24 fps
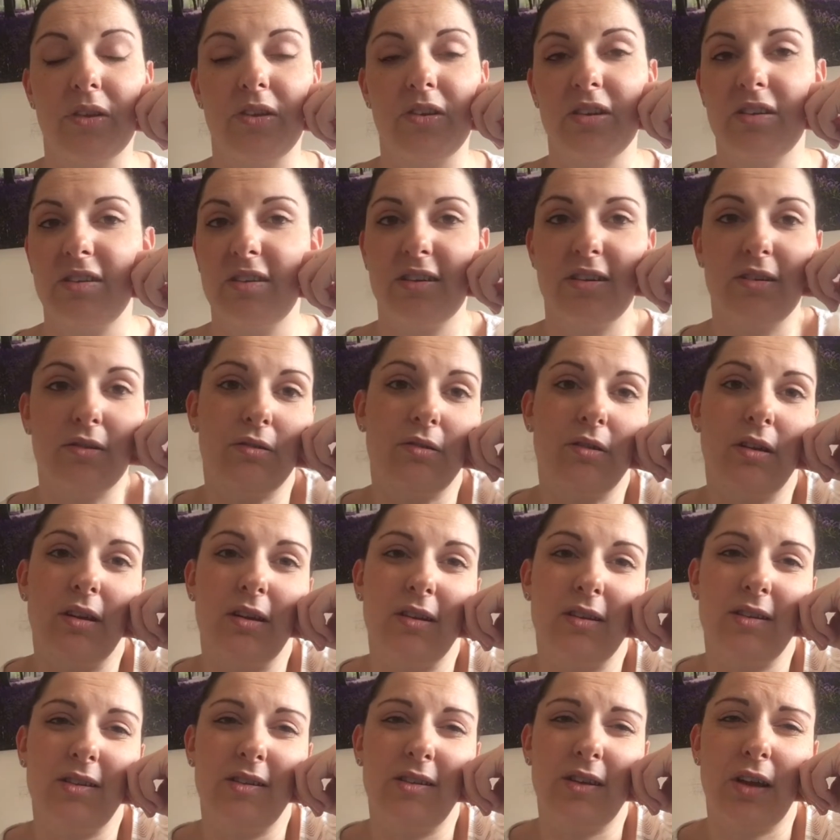just
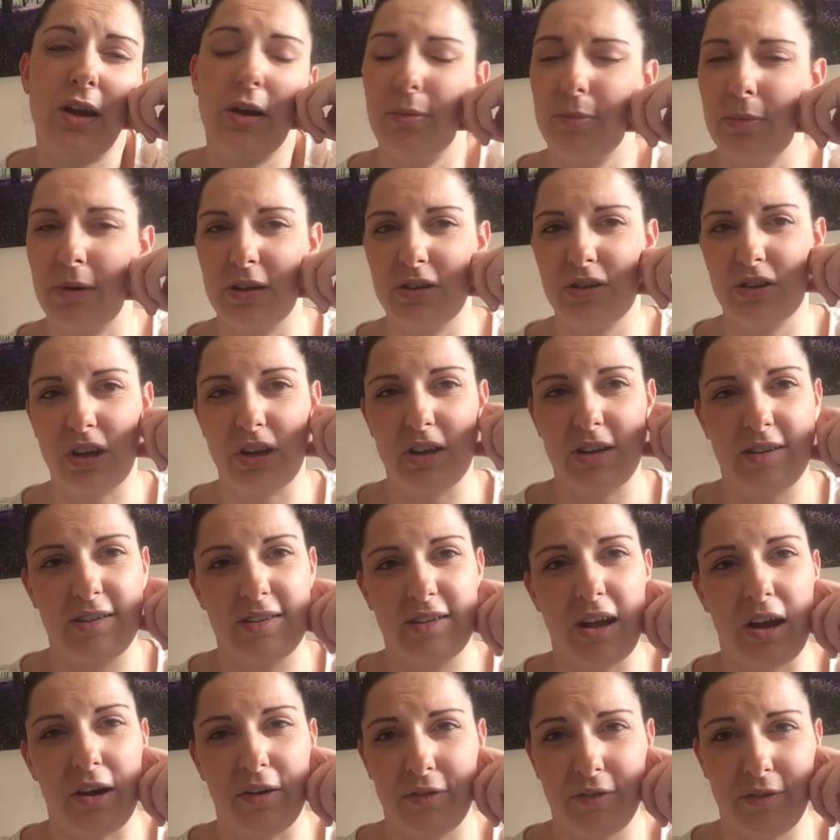so much good
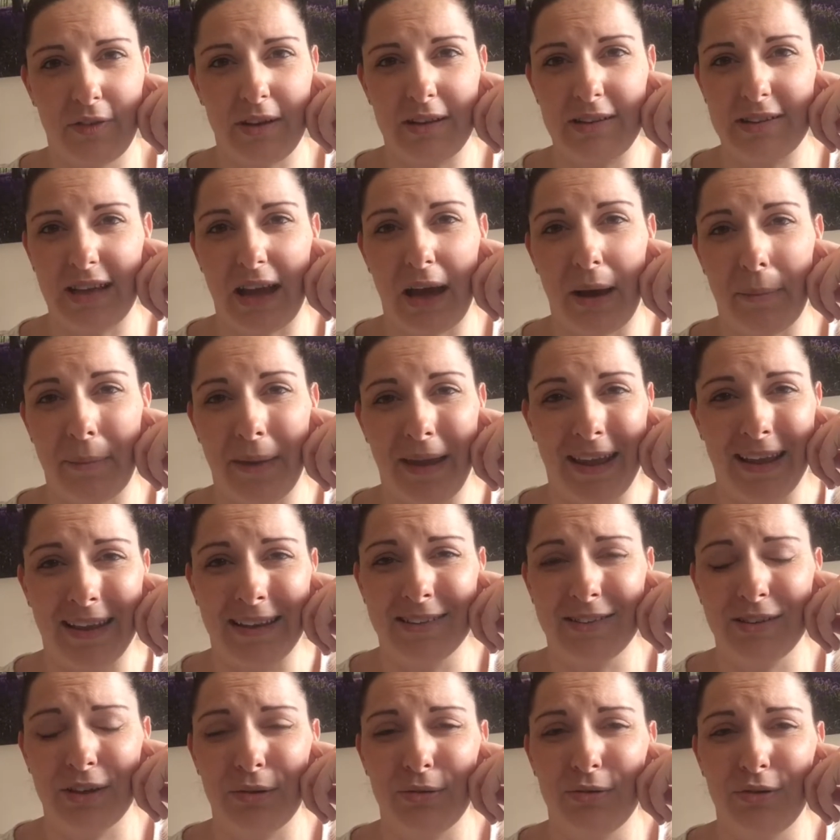stuff is
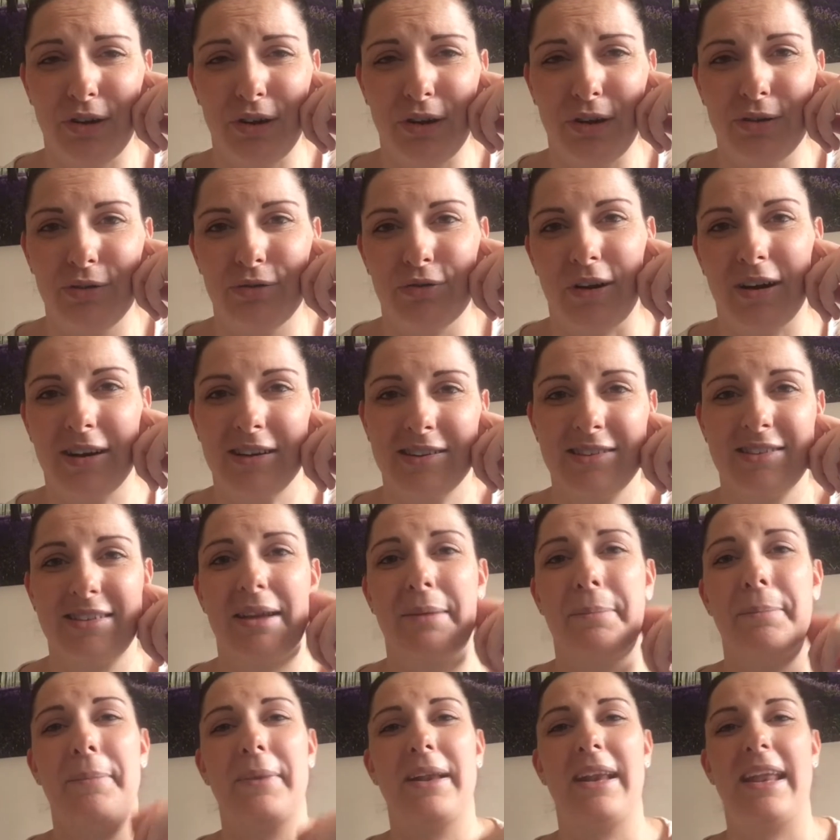coming. So do trust and